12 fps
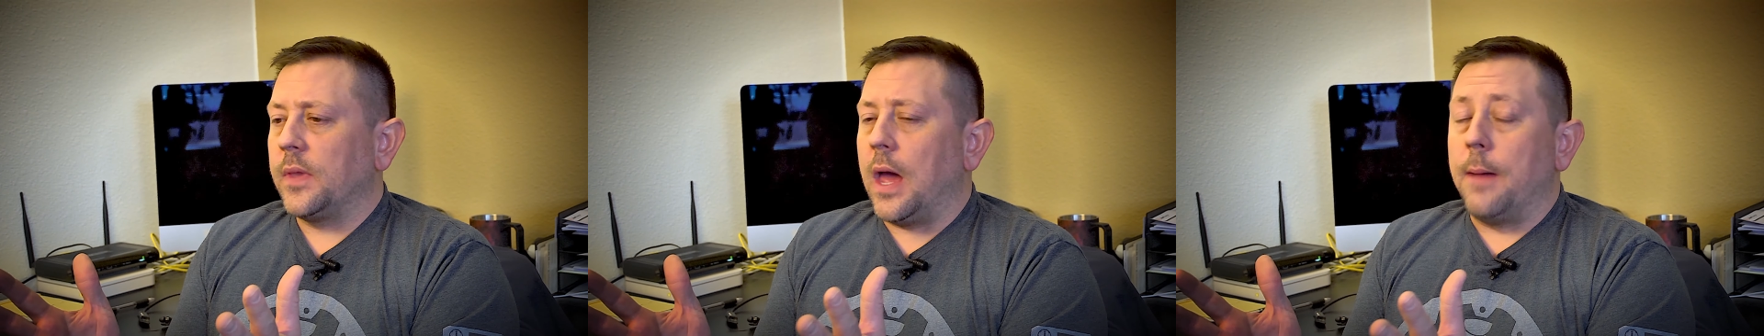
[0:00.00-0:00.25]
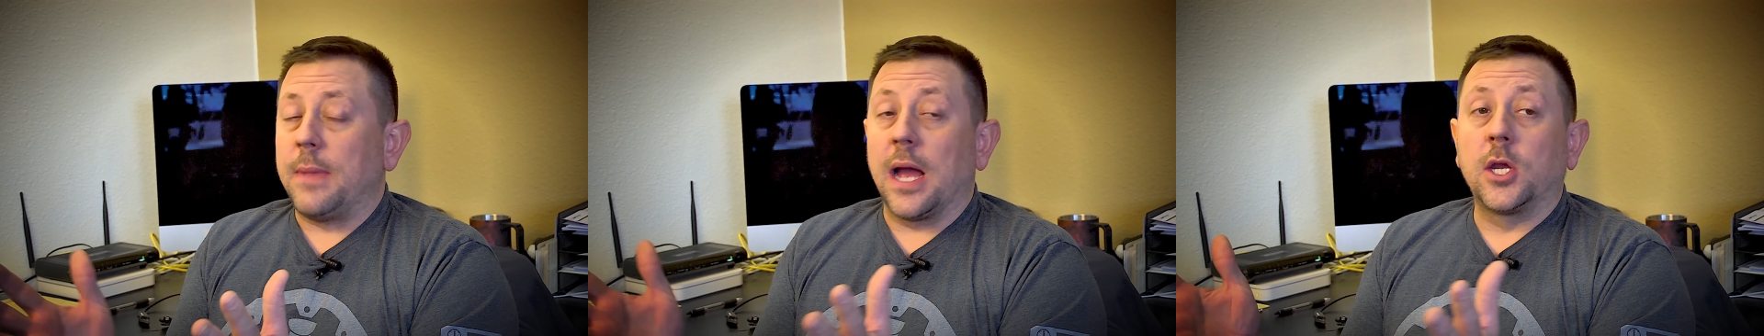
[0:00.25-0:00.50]

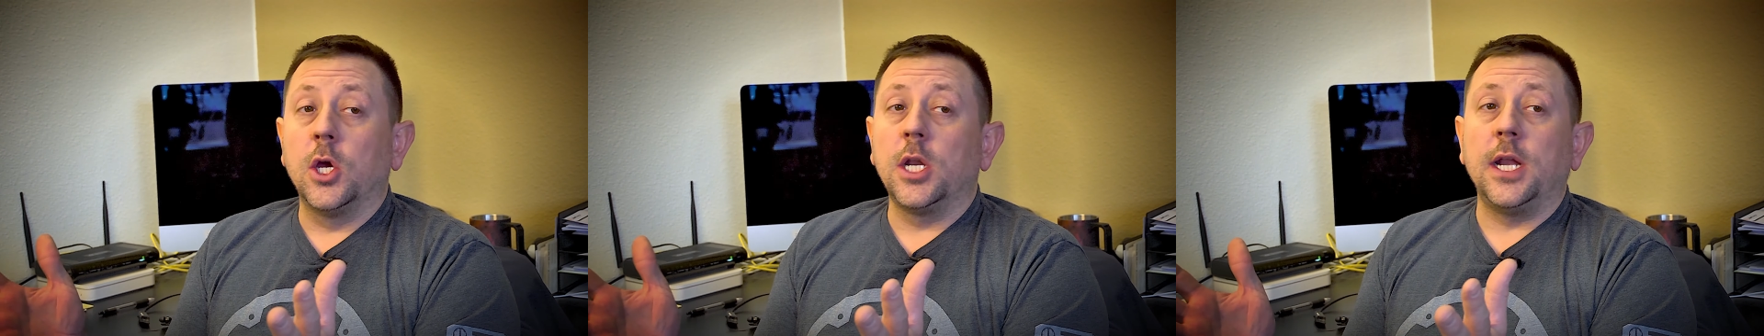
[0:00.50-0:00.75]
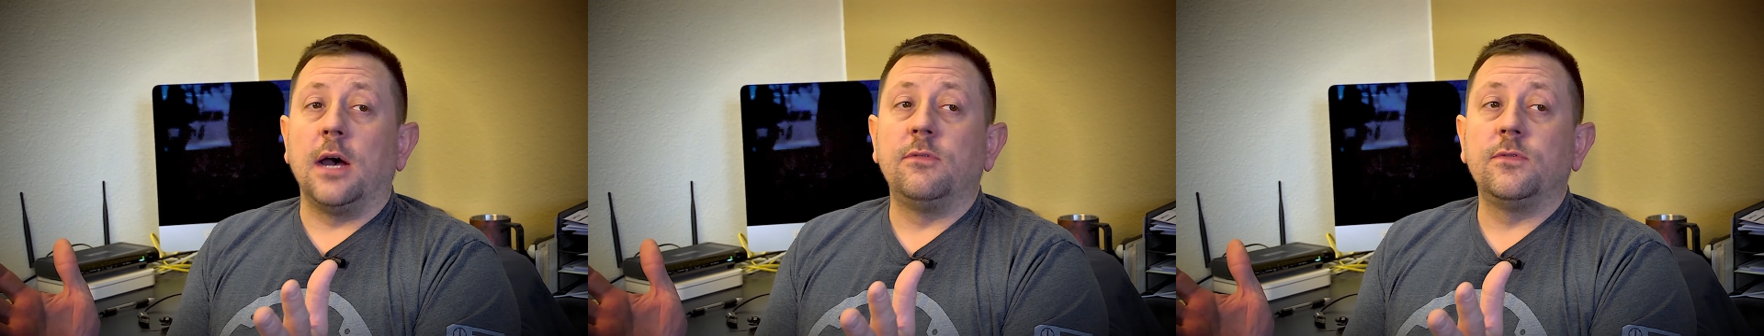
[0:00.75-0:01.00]
I'm not good
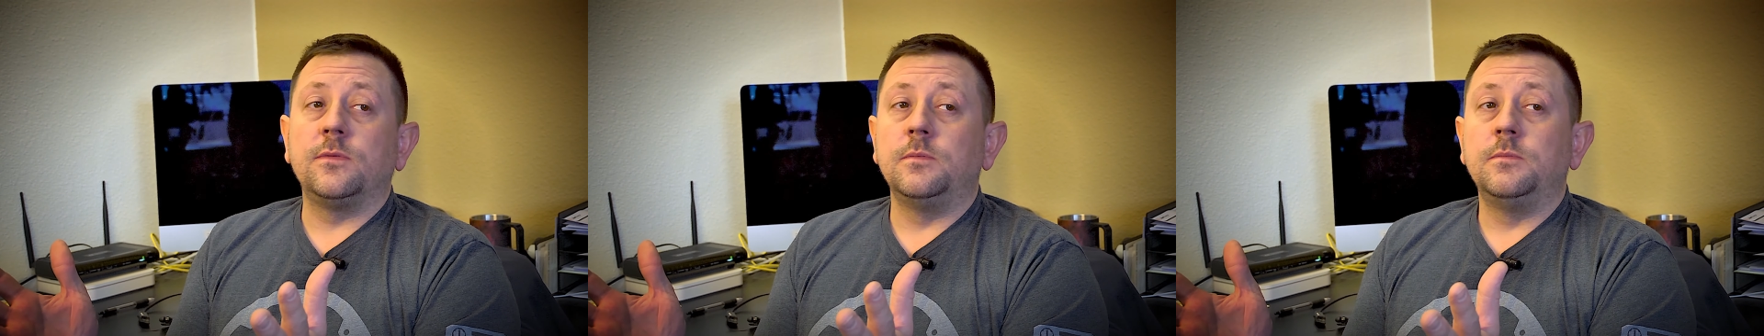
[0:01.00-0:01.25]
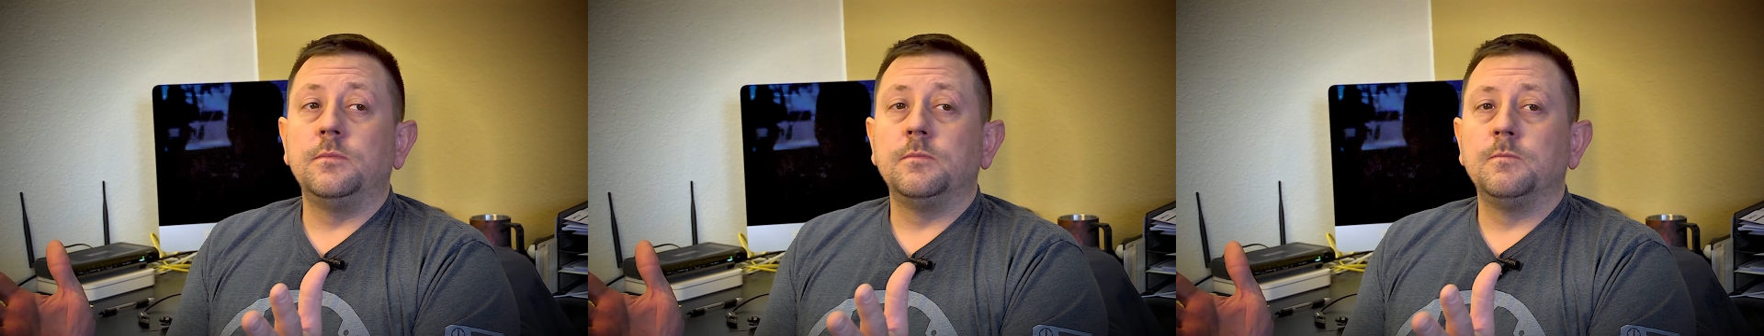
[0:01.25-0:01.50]
enough,
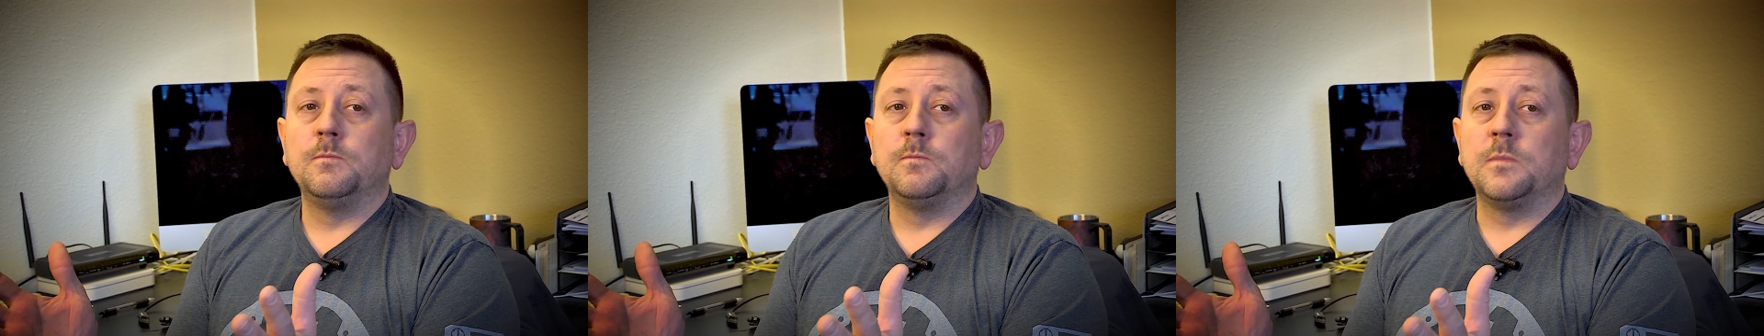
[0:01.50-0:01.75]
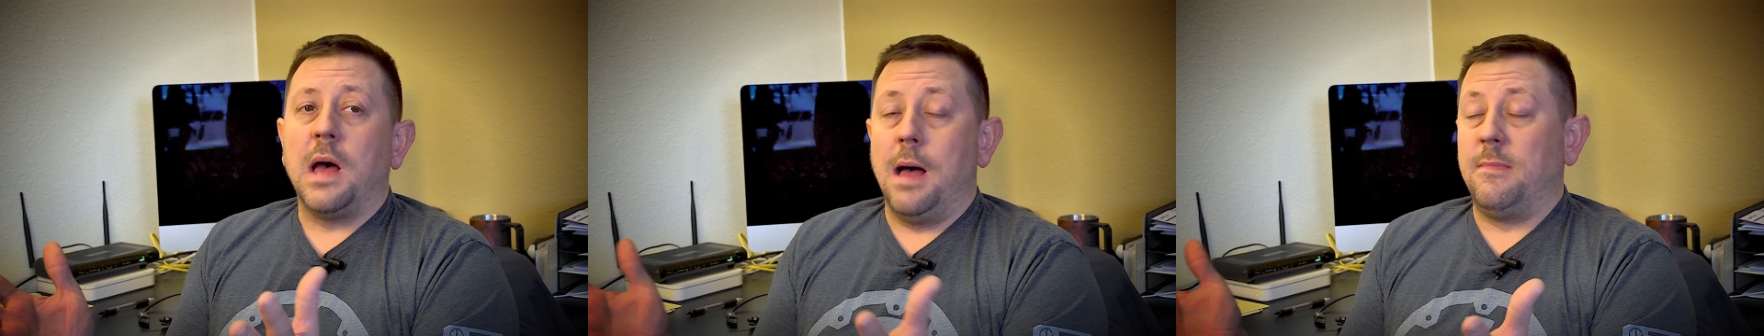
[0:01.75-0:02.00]

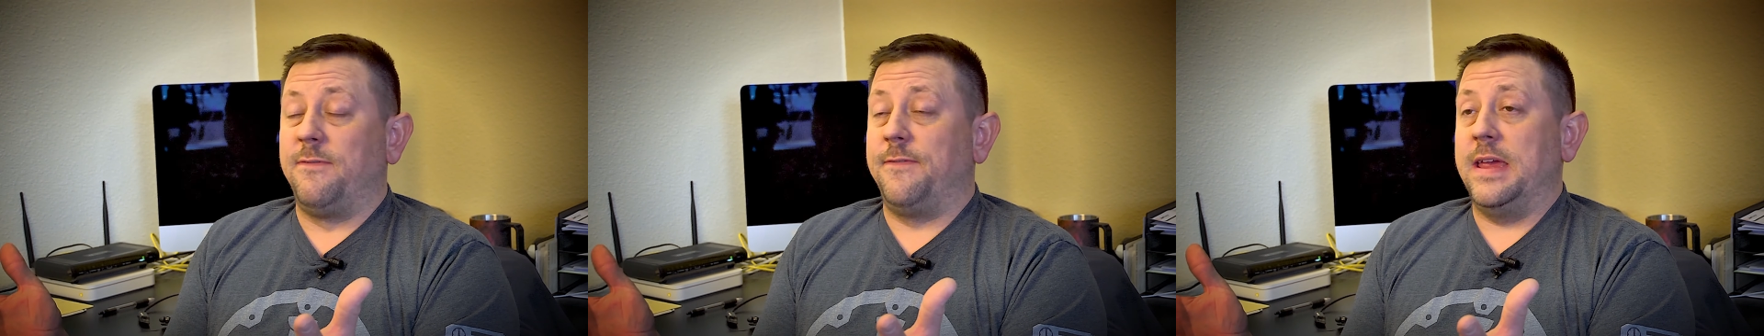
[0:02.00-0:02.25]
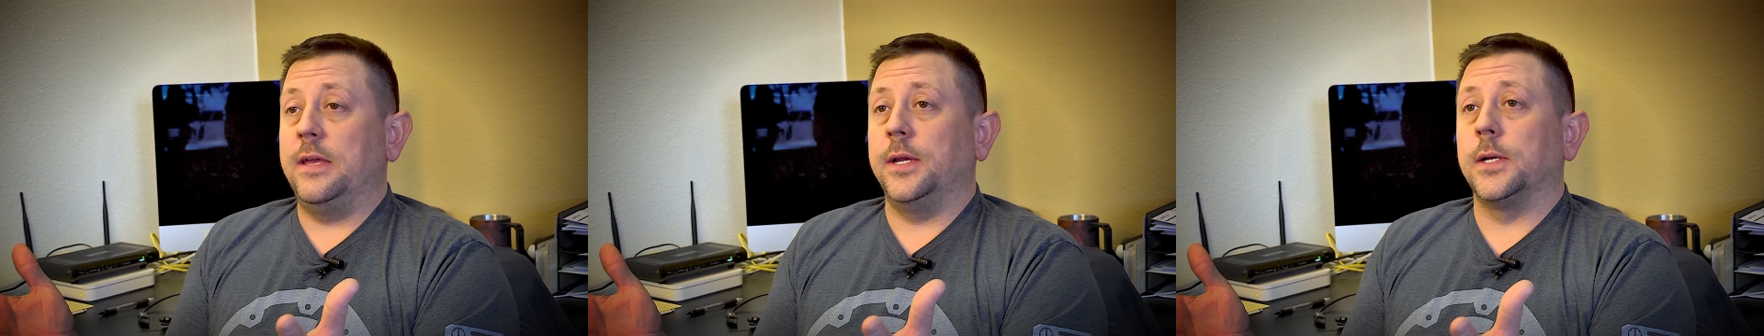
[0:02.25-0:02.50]
I'm a
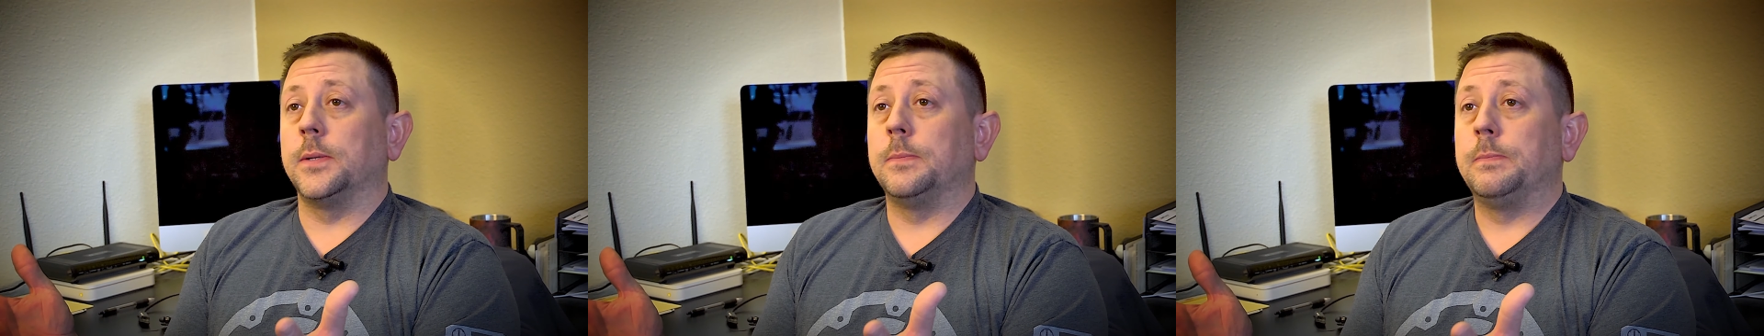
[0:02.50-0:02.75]
failure.